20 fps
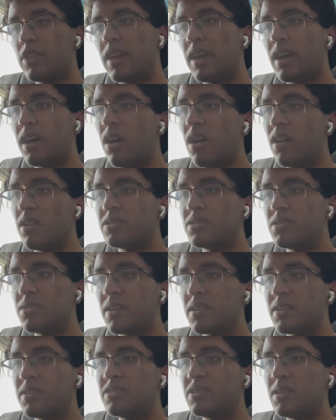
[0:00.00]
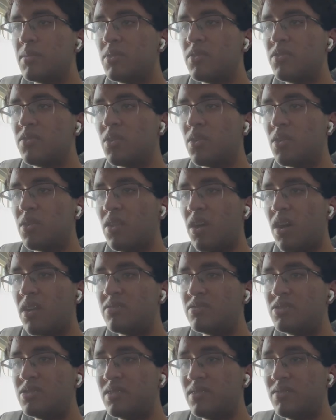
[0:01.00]
Yeah. Also, like you said before, a
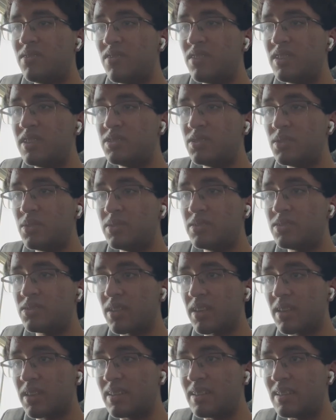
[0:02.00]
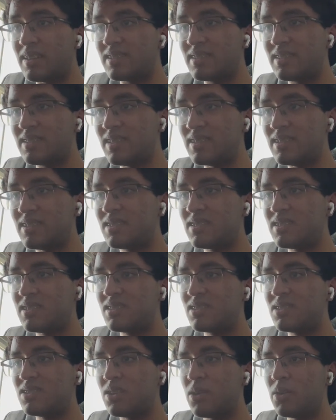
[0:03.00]
lot of, of these students are like
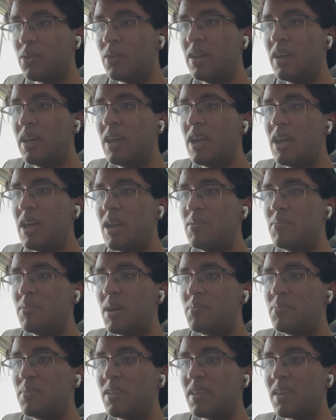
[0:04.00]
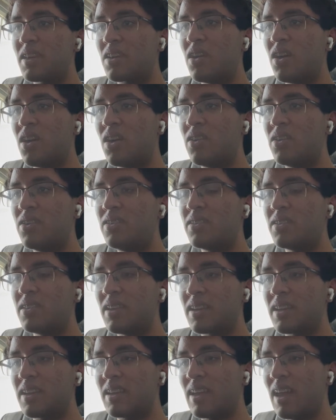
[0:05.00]
distanced, so it might be like hard
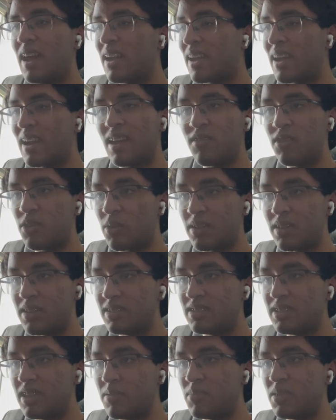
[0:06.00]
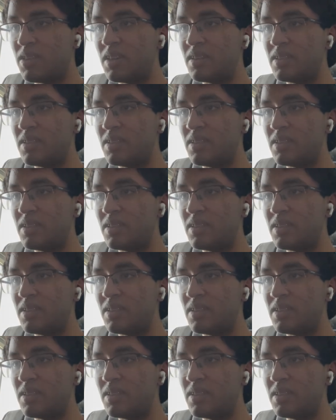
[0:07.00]
to like get everyone on the same